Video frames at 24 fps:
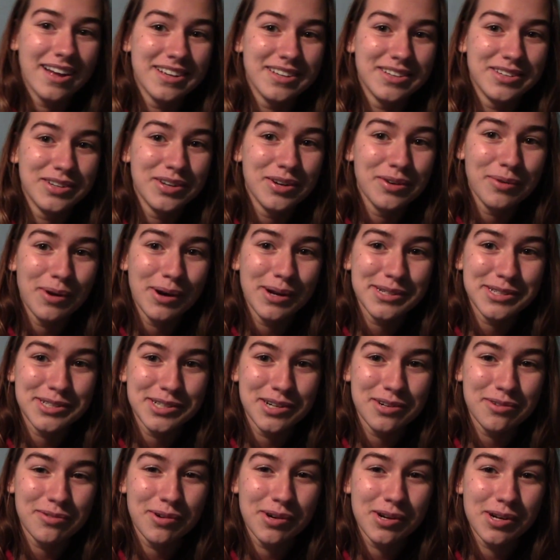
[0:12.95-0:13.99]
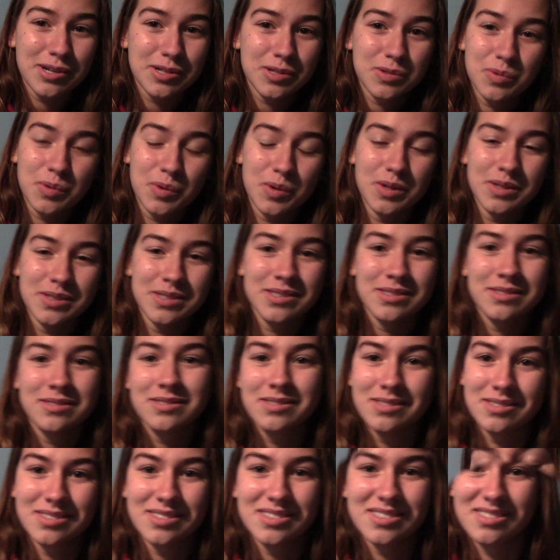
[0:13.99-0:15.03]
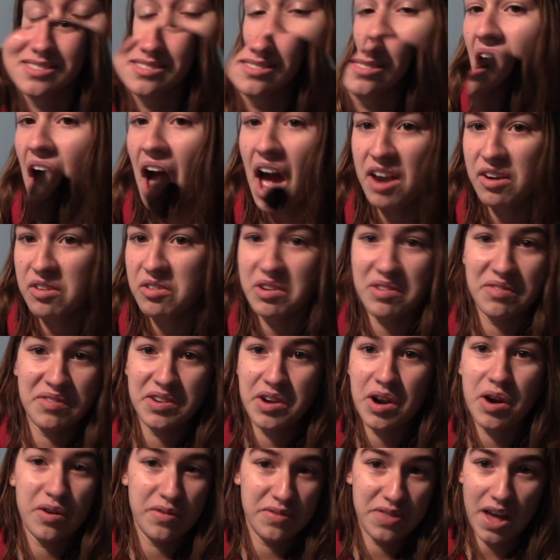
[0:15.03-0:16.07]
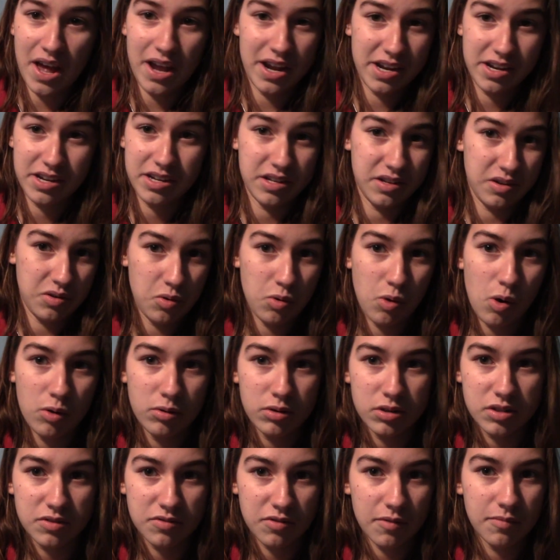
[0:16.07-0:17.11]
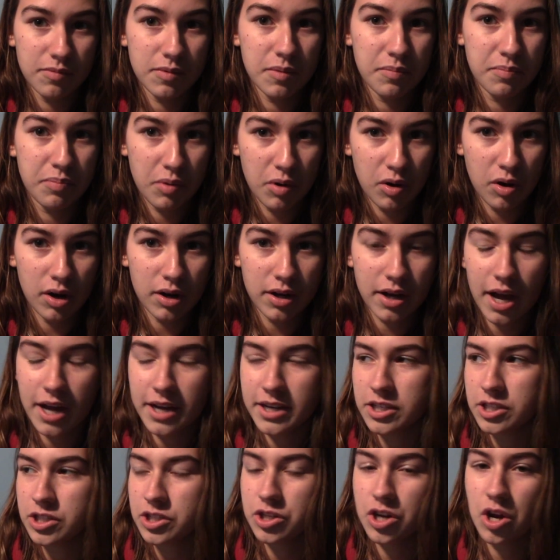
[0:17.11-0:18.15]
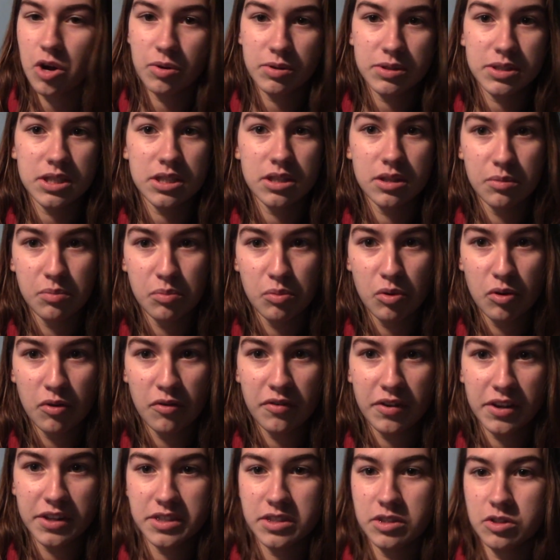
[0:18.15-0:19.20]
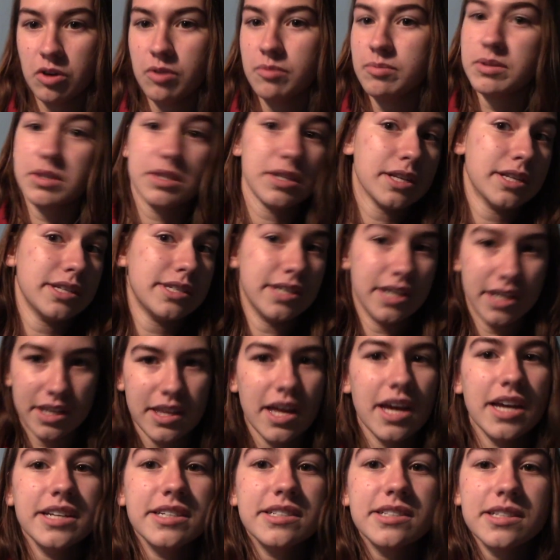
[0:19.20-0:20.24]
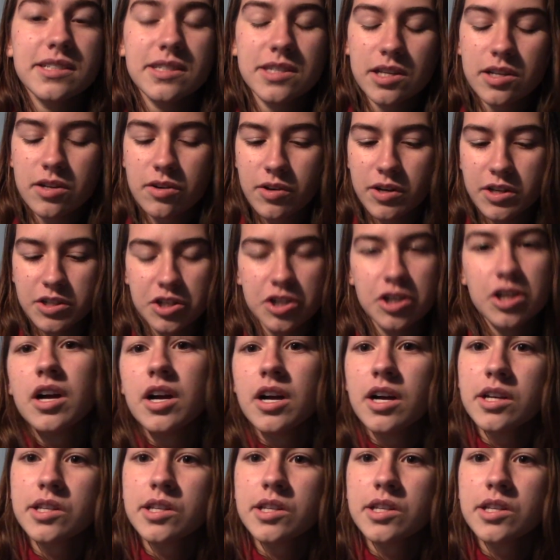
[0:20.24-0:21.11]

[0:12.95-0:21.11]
You're watching a Reader's World. I don't even know if that quote is from the book. I just know it's in the movie, so I'm just gonna take that into consideration.